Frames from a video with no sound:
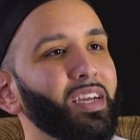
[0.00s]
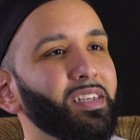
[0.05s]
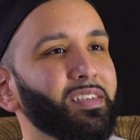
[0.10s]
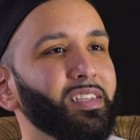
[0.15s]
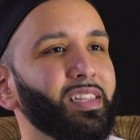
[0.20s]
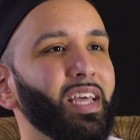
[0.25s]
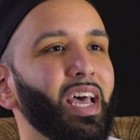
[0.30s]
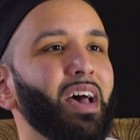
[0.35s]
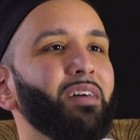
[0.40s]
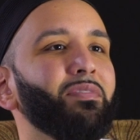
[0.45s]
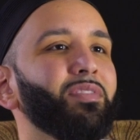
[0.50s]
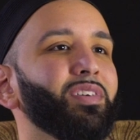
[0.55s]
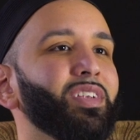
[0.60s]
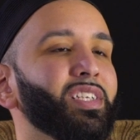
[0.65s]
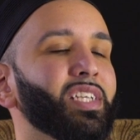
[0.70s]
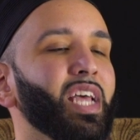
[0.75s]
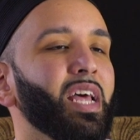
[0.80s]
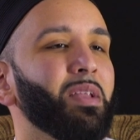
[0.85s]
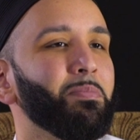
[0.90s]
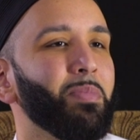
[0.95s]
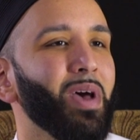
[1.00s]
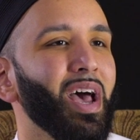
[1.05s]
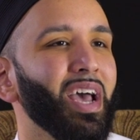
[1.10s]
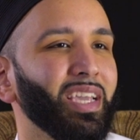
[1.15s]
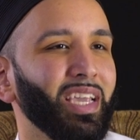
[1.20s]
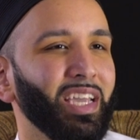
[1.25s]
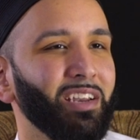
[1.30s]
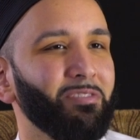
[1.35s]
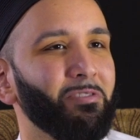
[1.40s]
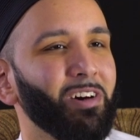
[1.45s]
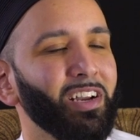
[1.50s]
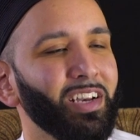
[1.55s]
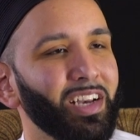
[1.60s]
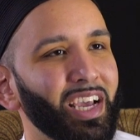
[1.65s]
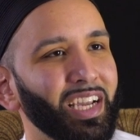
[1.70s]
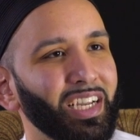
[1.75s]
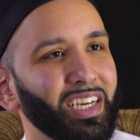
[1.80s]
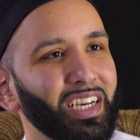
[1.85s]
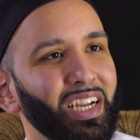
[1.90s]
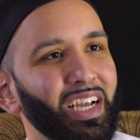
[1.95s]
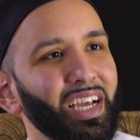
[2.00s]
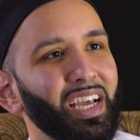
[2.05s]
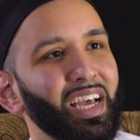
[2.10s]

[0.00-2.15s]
to the heavens and back in one night?"